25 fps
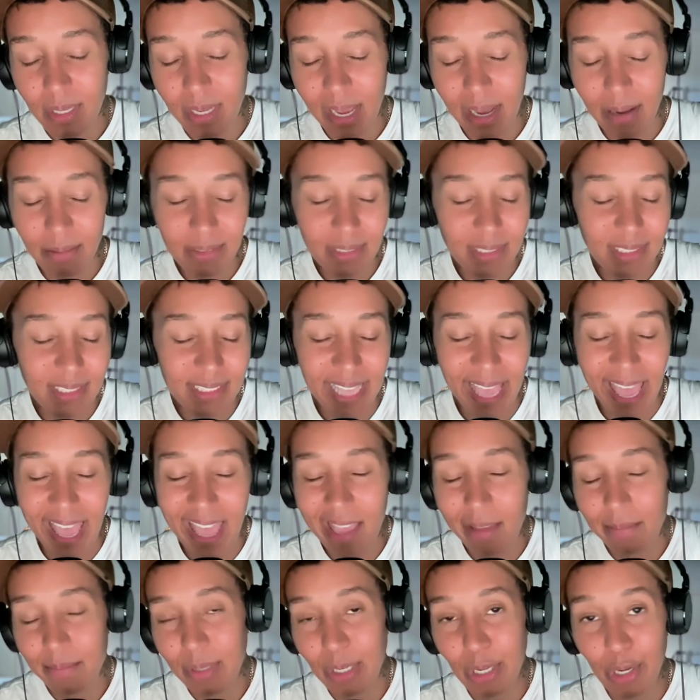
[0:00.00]
I was just like,
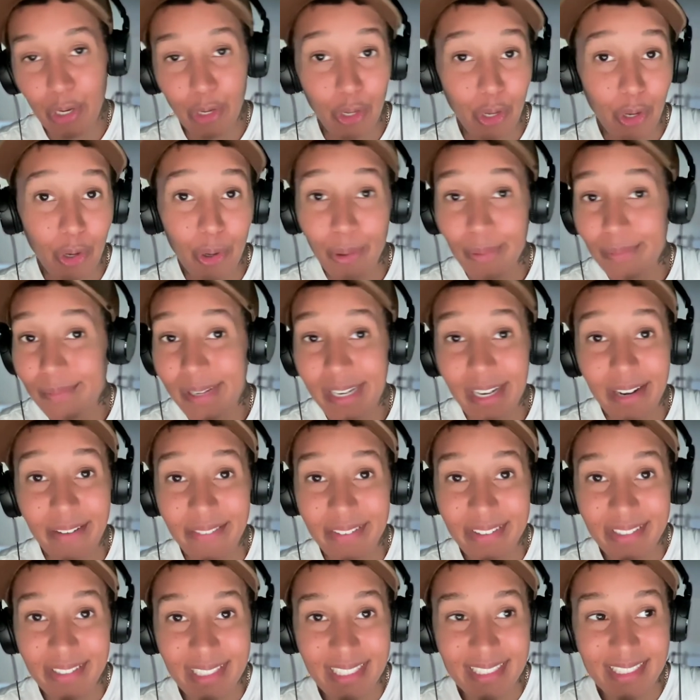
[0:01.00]
I'm gonna go,
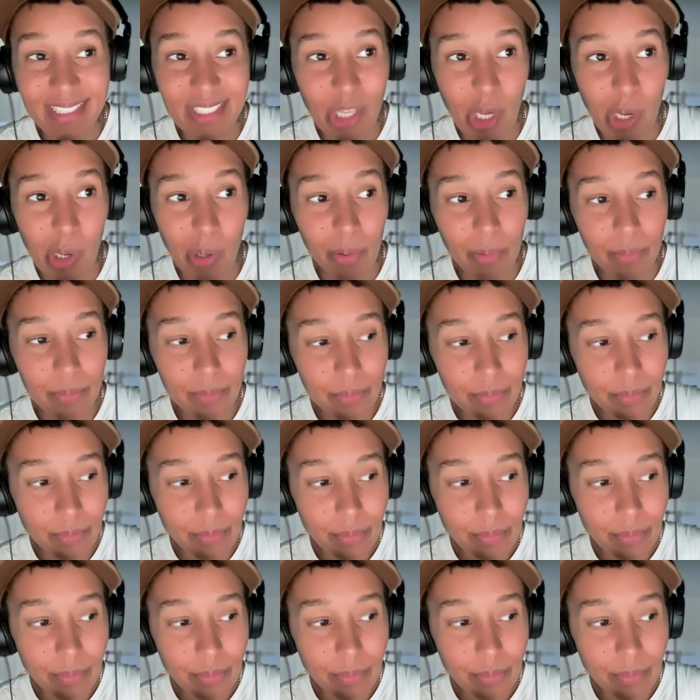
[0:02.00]
whatever, let's go.